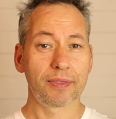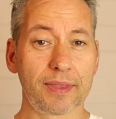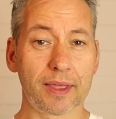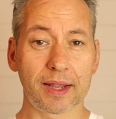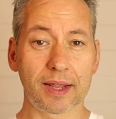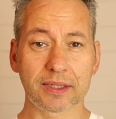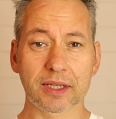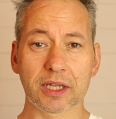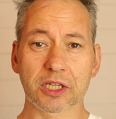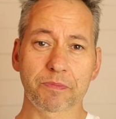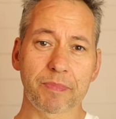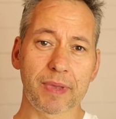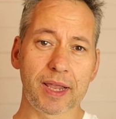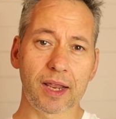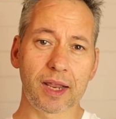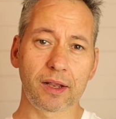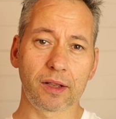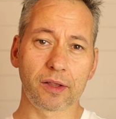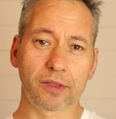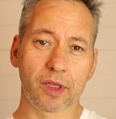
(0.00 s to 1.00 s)
Now that does
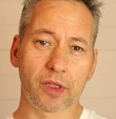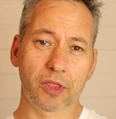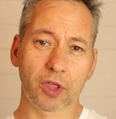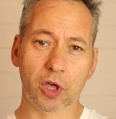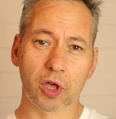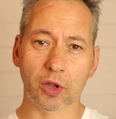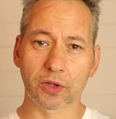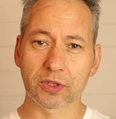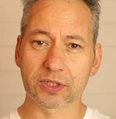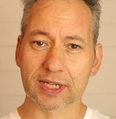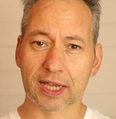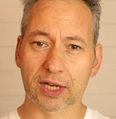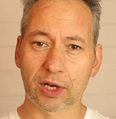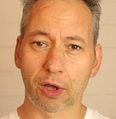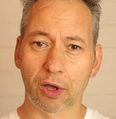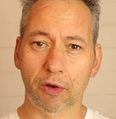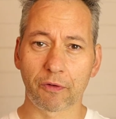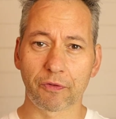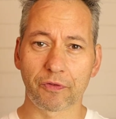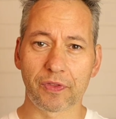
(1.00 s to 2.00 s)
mean that the content
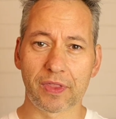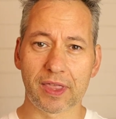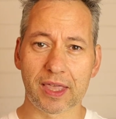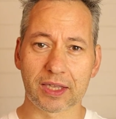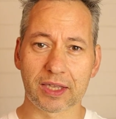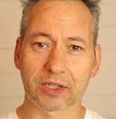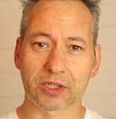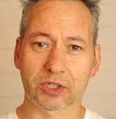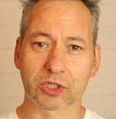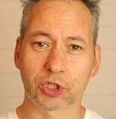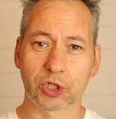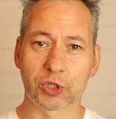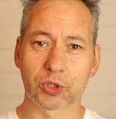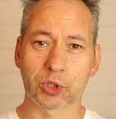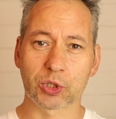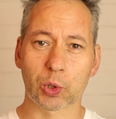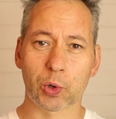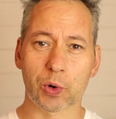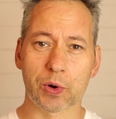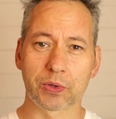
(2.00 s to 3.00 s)
of this
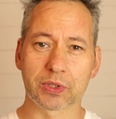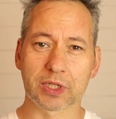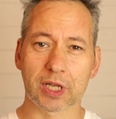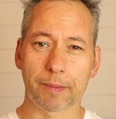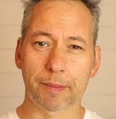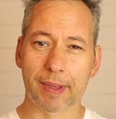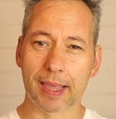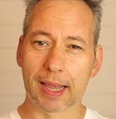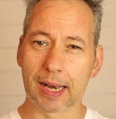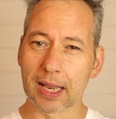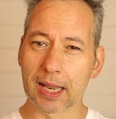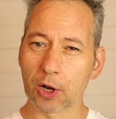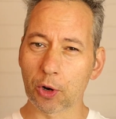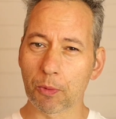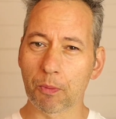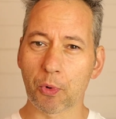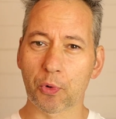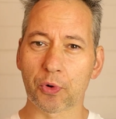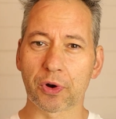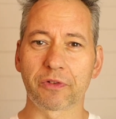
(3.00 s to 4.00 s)
tutorial is going to be a little
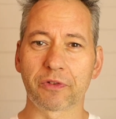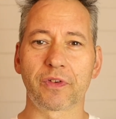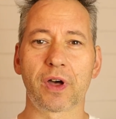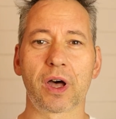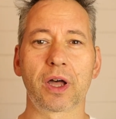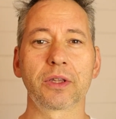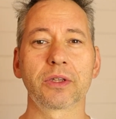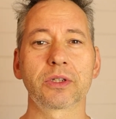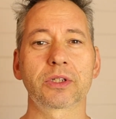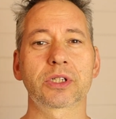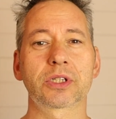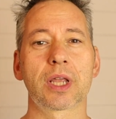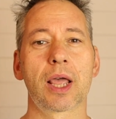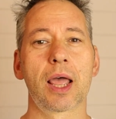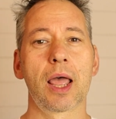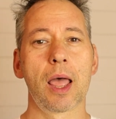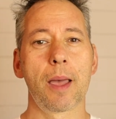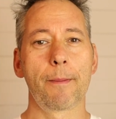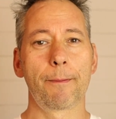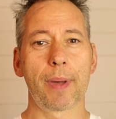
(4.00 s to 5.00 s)
more advanced,
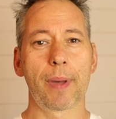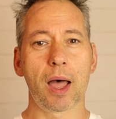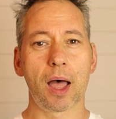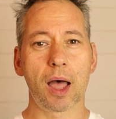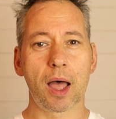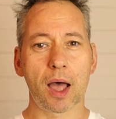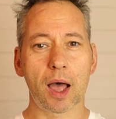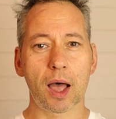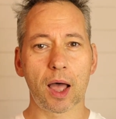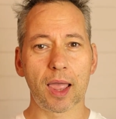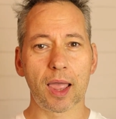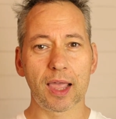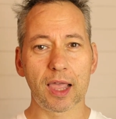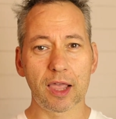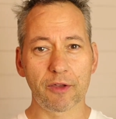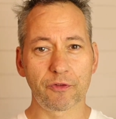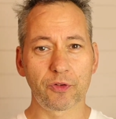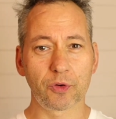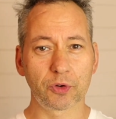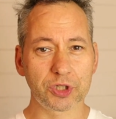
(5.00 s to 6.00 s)
but
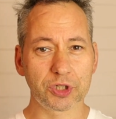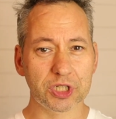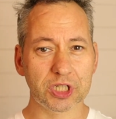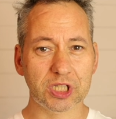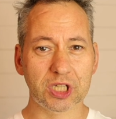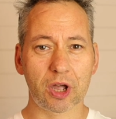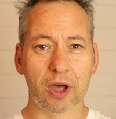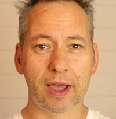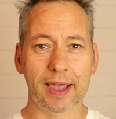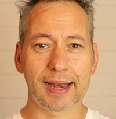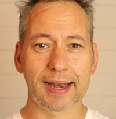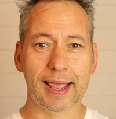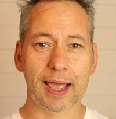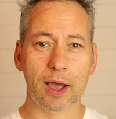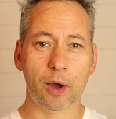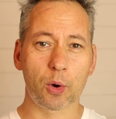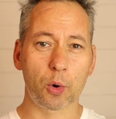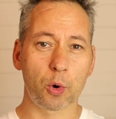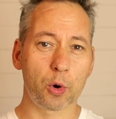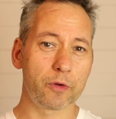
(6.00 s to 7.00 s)
if you're just starting
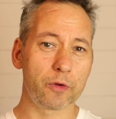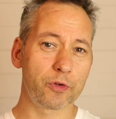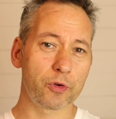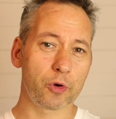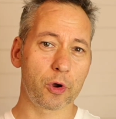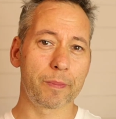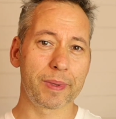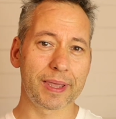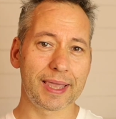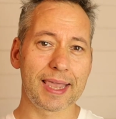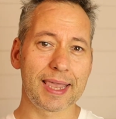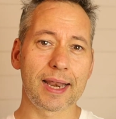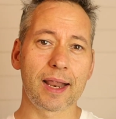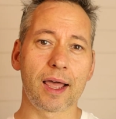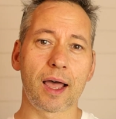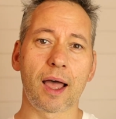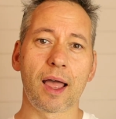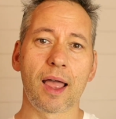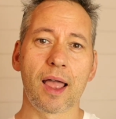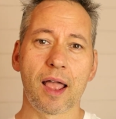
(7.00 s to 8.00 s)
out or if you're a
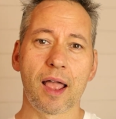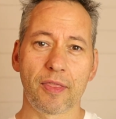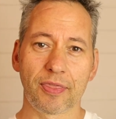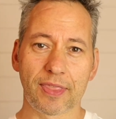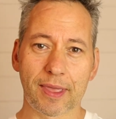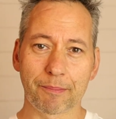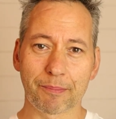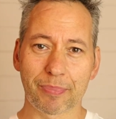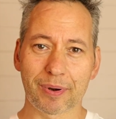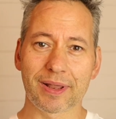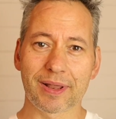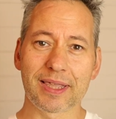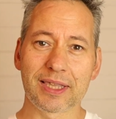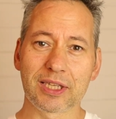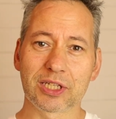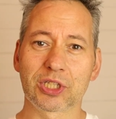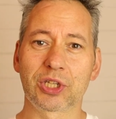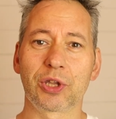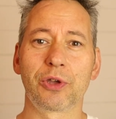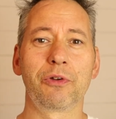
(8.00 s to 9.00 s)
beginner, then
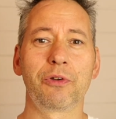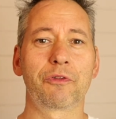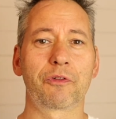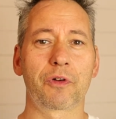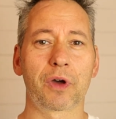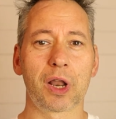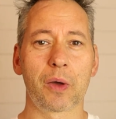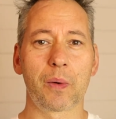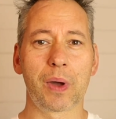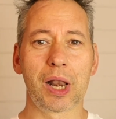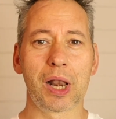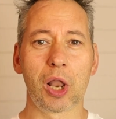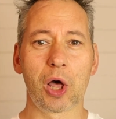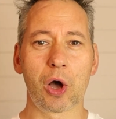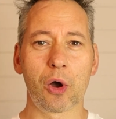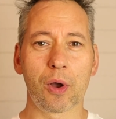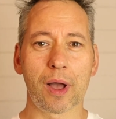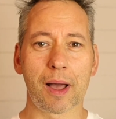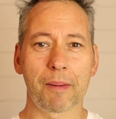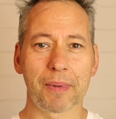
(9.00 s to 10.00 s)
please do follow
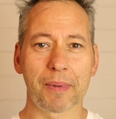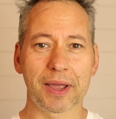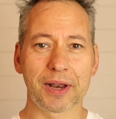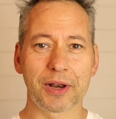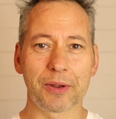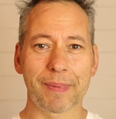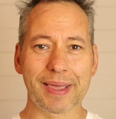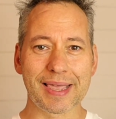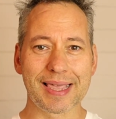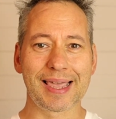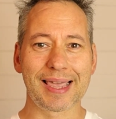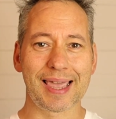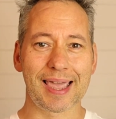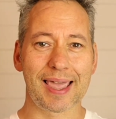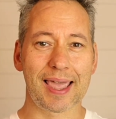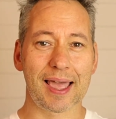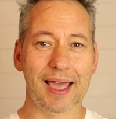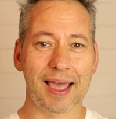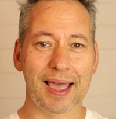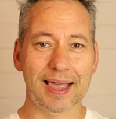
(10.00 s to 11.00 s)
along. I'm going to make
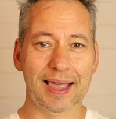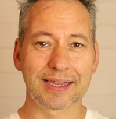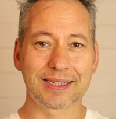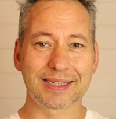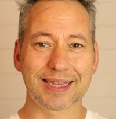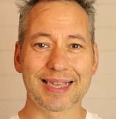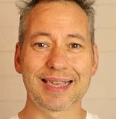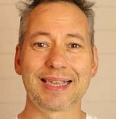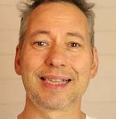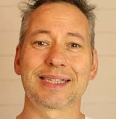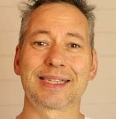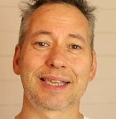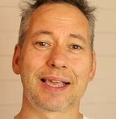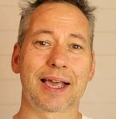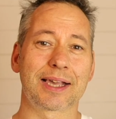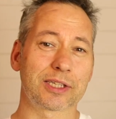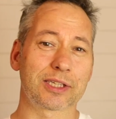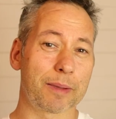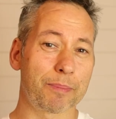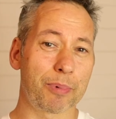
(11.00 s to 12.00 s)
it as easy
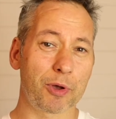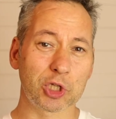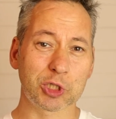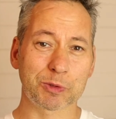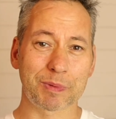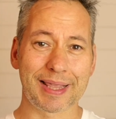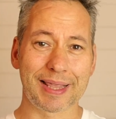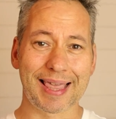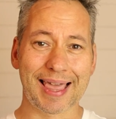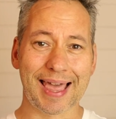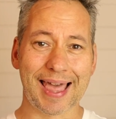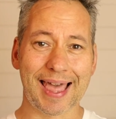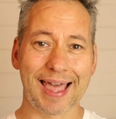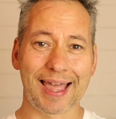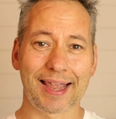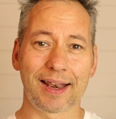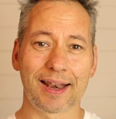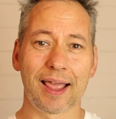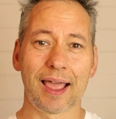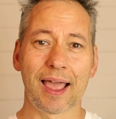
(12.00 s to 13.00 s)
as I possibly
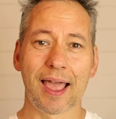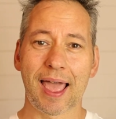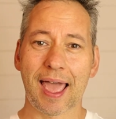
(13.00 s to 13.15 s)
can